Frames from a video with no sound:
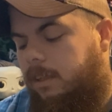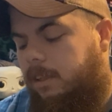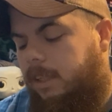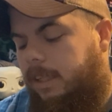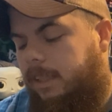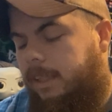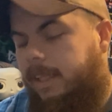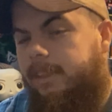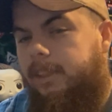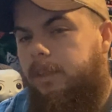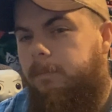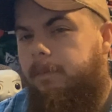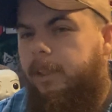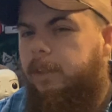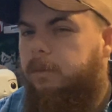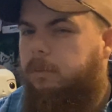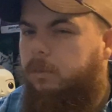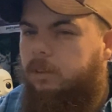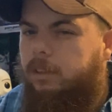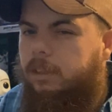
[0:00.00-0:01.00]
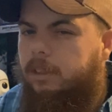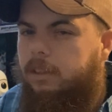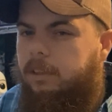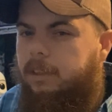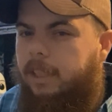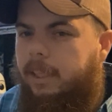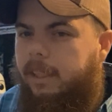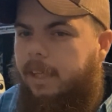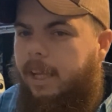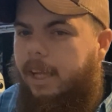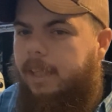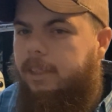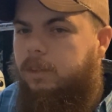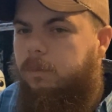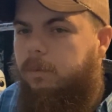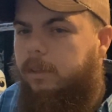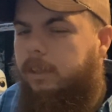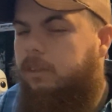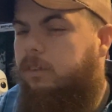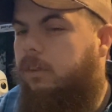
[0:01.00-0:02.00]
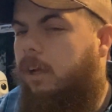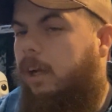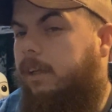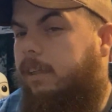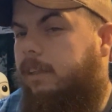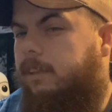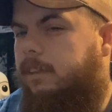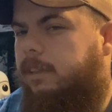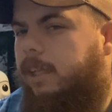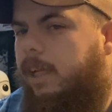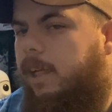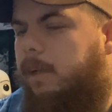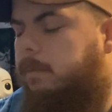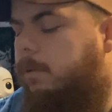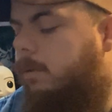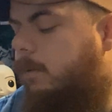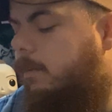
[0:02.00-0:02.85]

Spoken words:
Unless it makes more sense to take Castaway so I can escape.